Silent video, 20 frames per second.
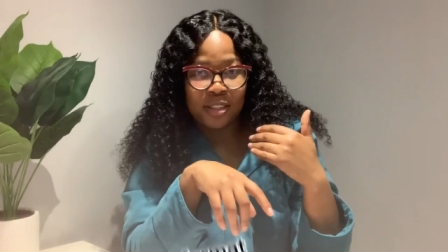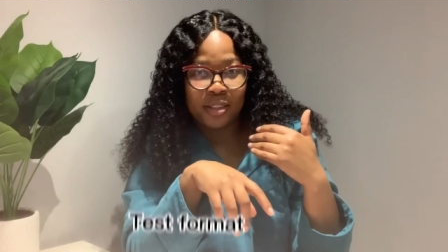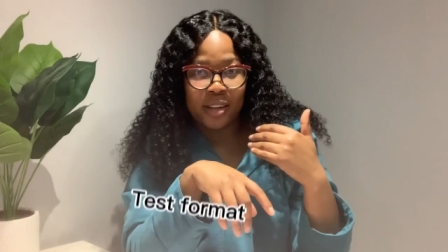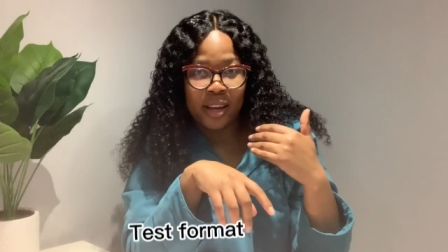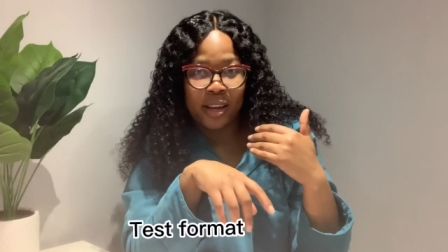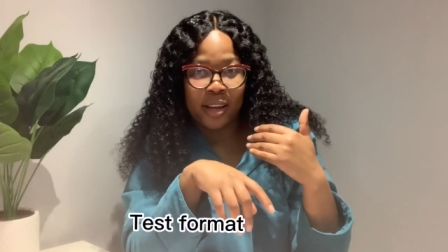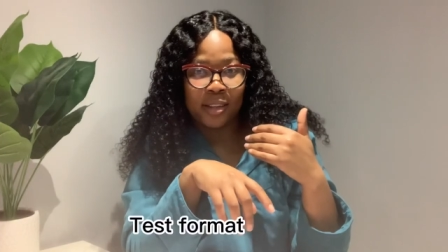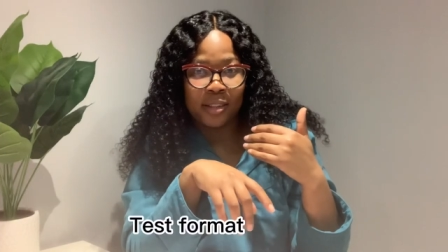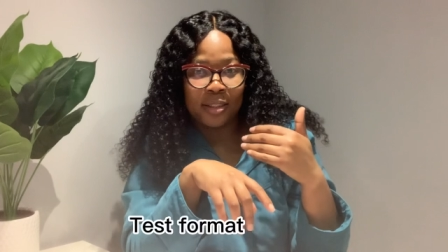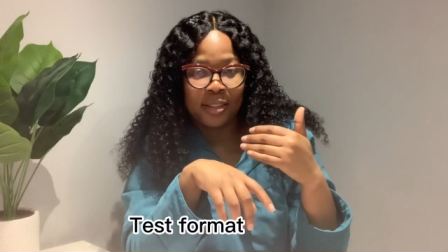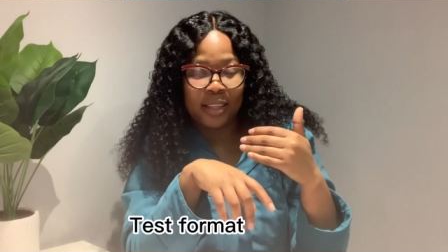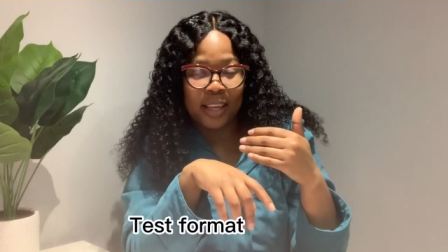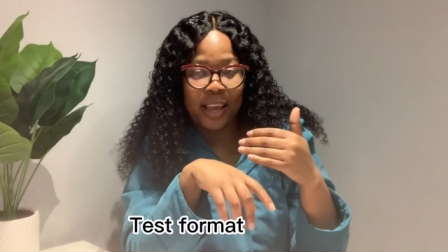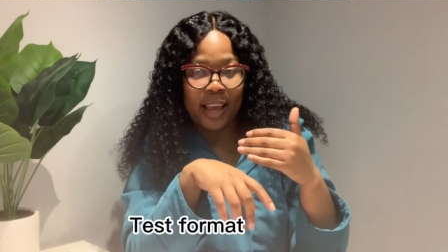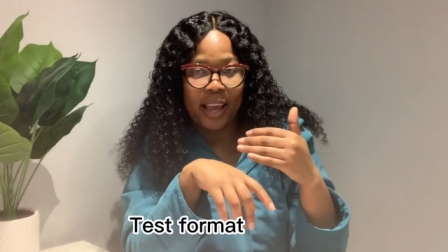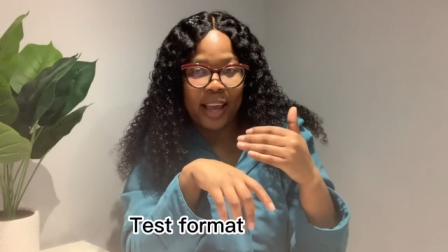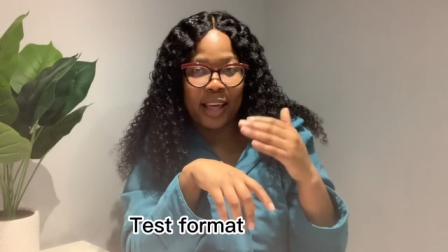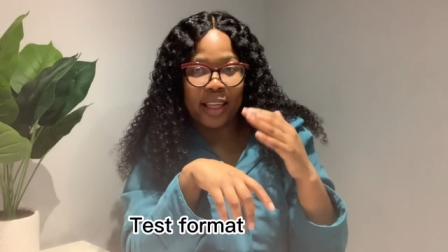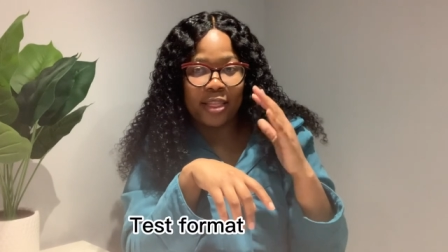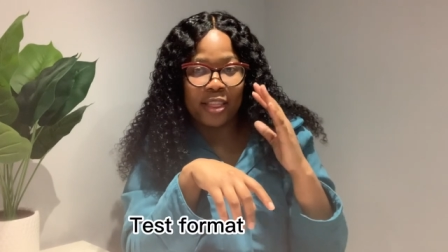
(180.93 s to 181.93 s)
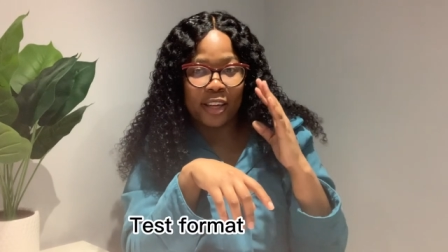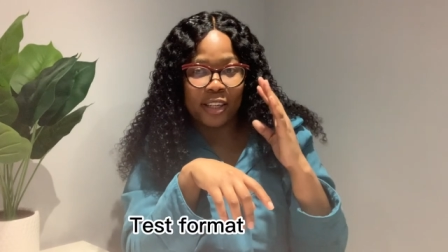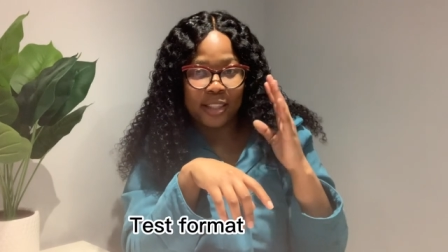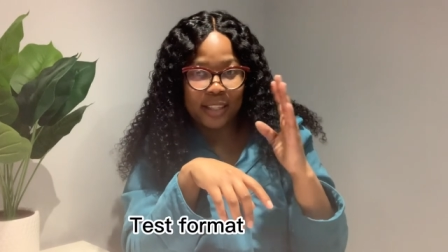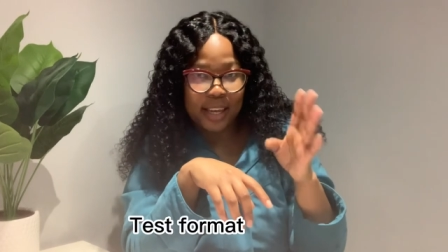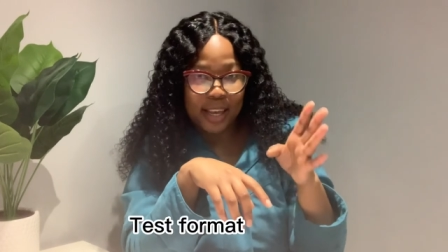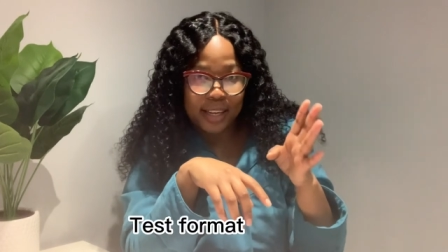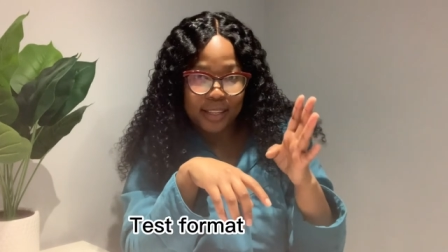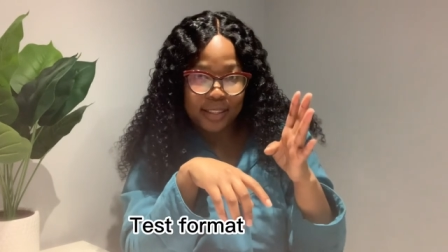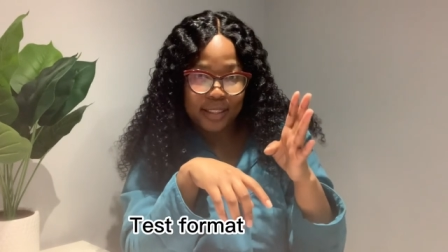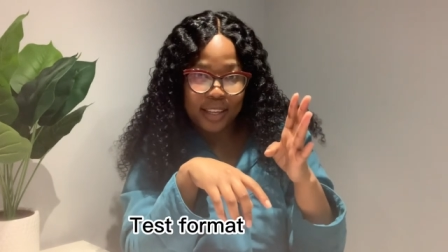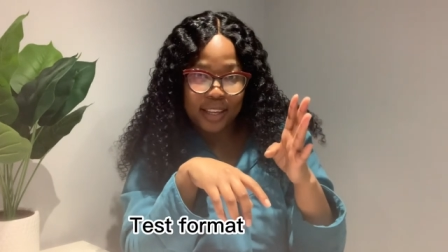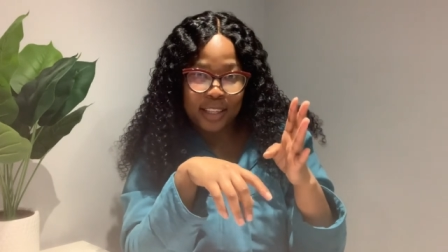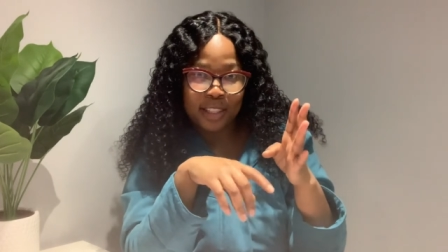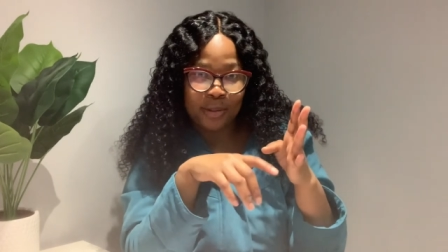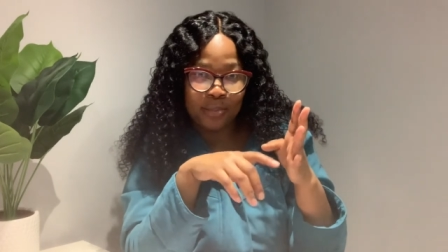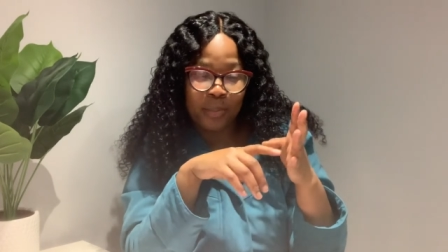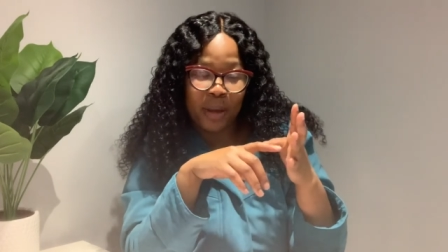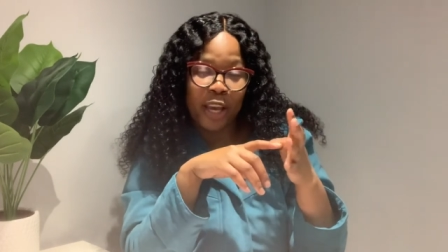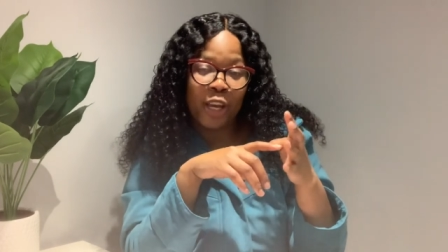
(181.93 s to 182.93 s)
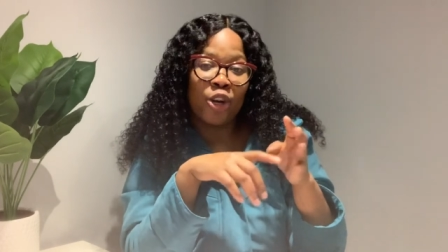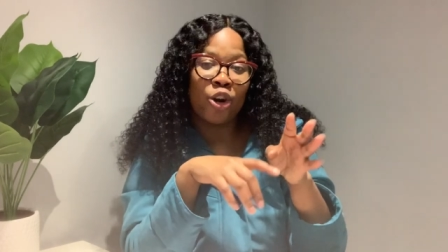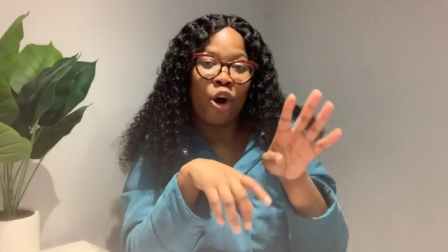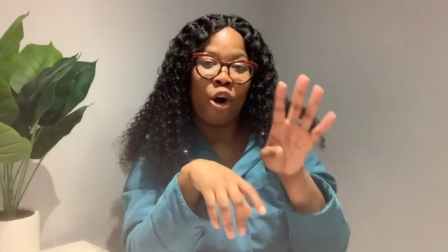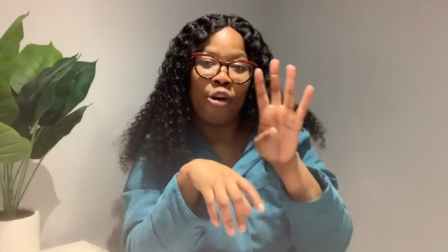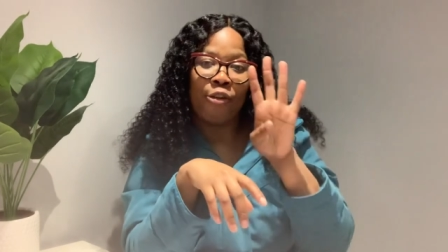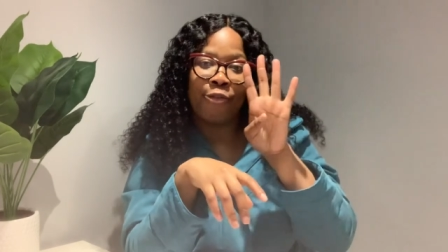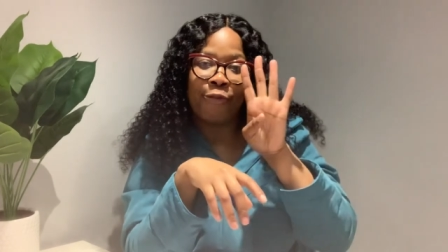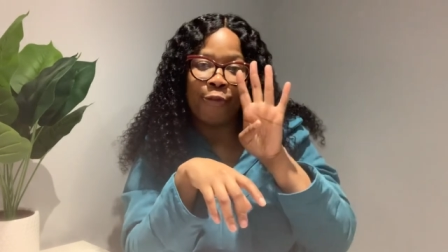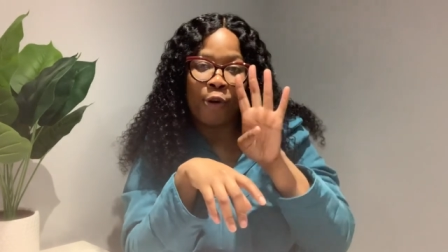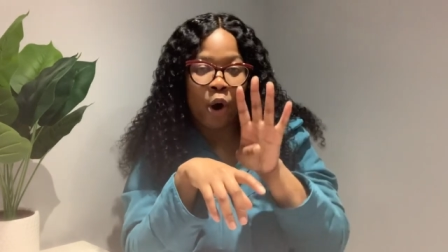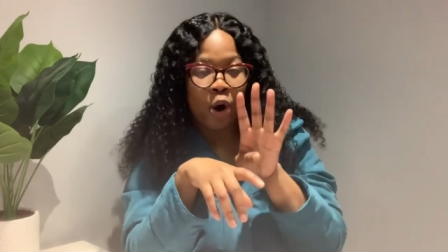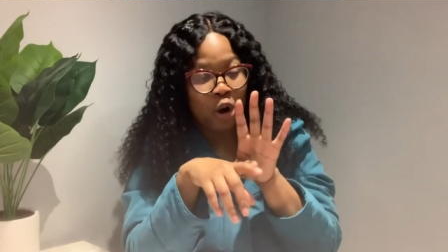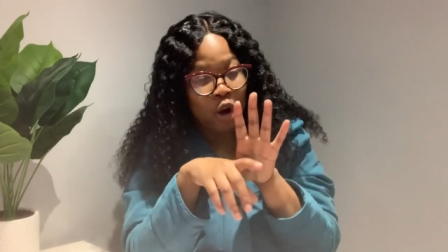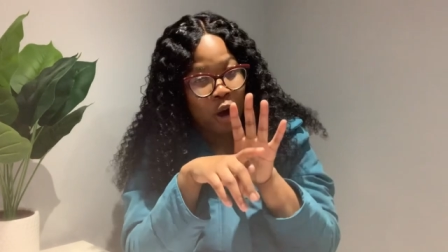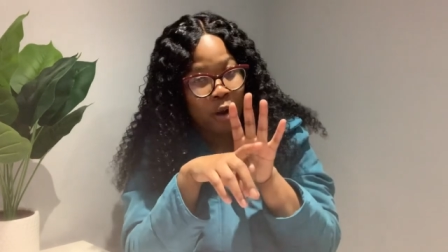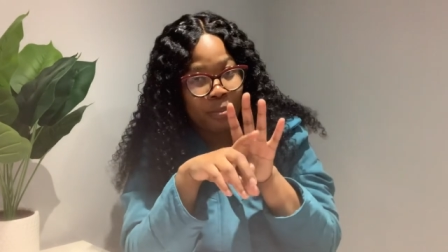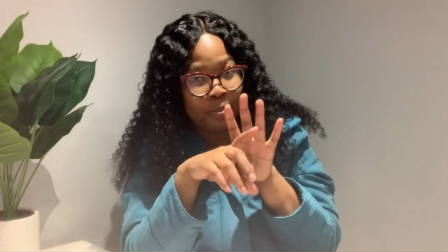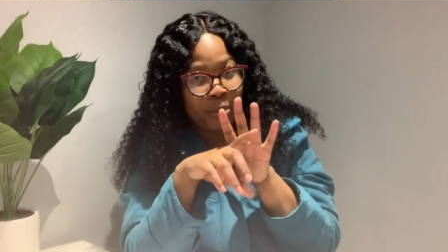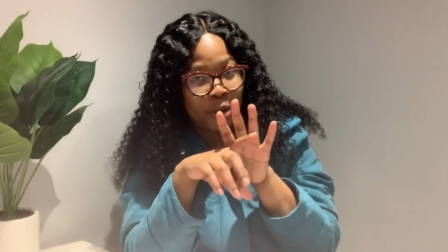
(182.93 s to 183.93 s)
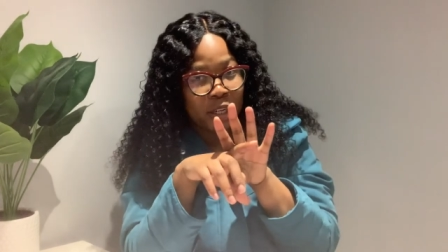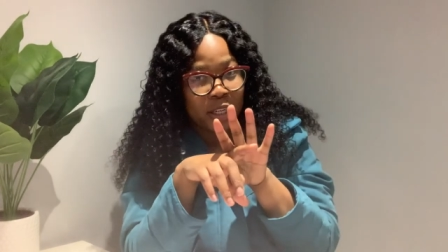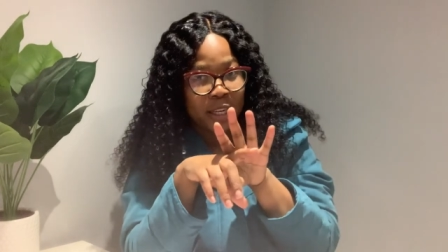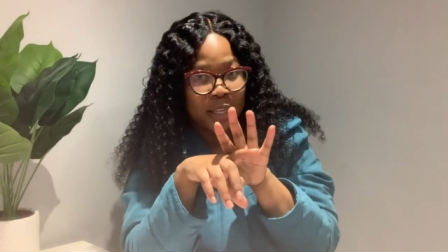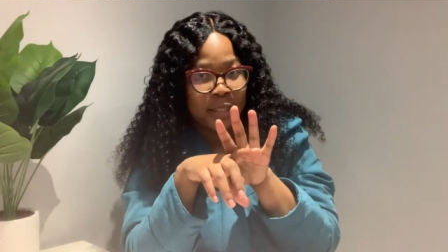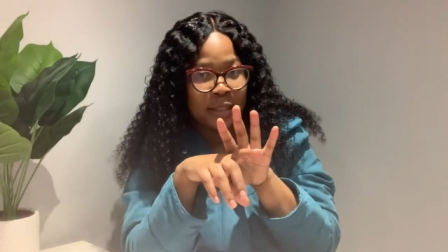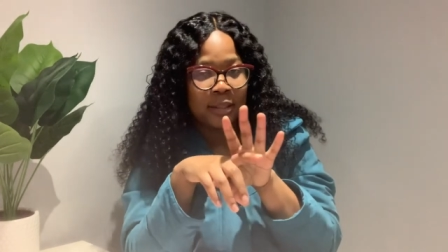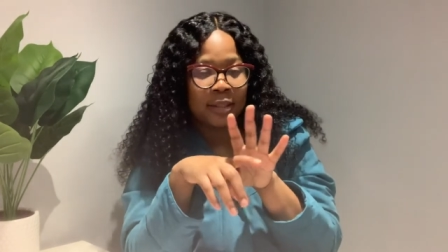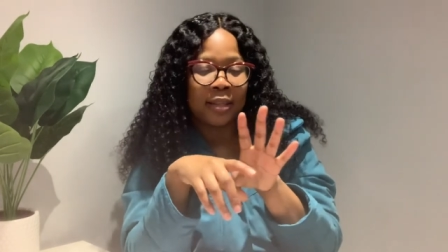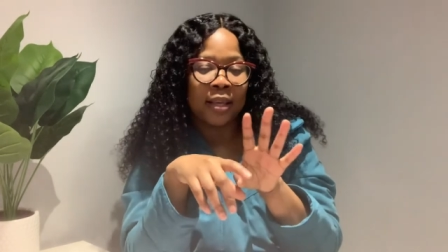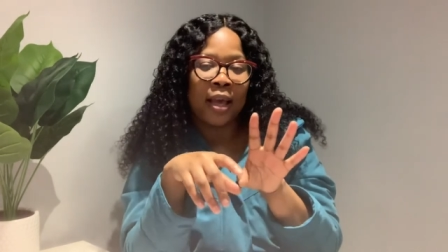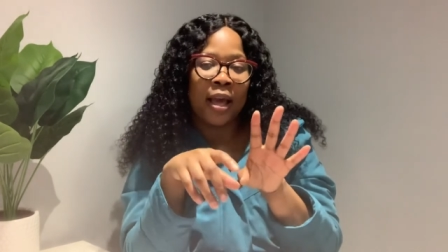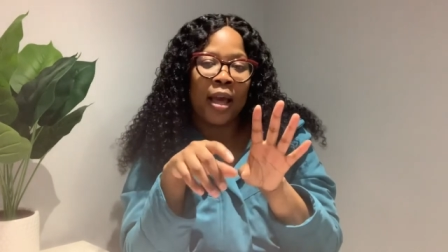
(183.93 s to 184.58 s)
test the test is made of four components.